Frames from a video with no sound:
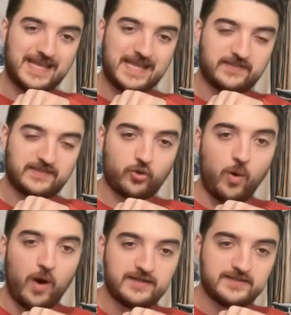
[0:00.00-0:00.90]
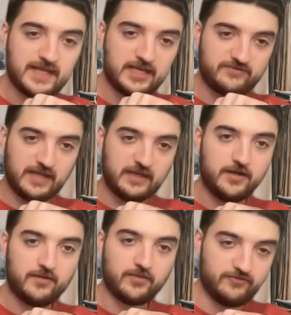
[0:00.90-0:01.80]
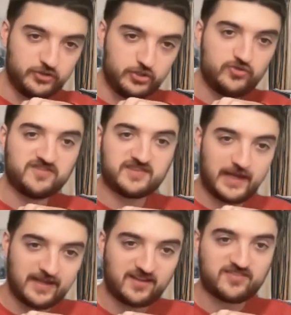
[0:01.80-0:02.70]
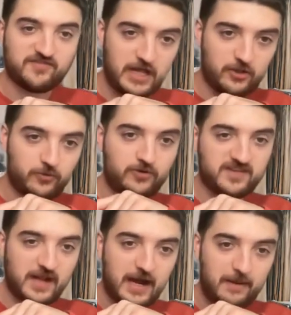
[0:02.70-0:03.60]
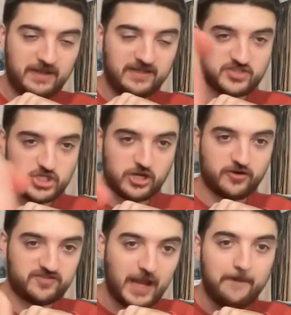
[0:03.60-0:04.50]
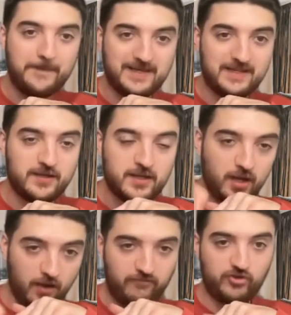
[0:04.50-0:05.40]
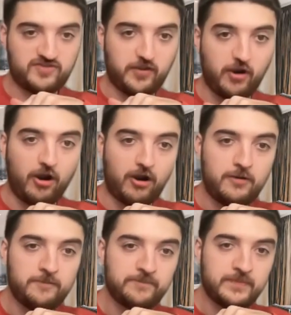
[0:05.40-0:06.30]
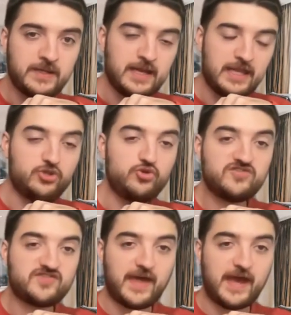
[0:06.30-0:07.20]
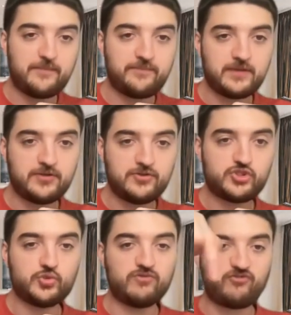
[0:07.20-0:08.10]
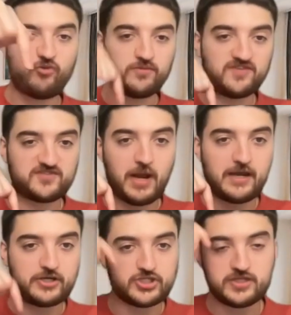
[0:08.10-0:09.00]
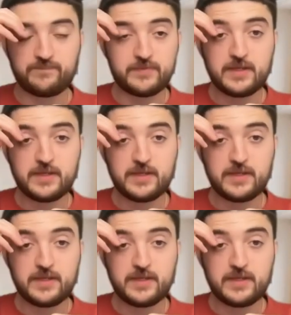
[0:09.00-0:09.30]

take the quantitative data, the views, likes, followers, comments, shares, how many of those there are, and use that to inform the strategy.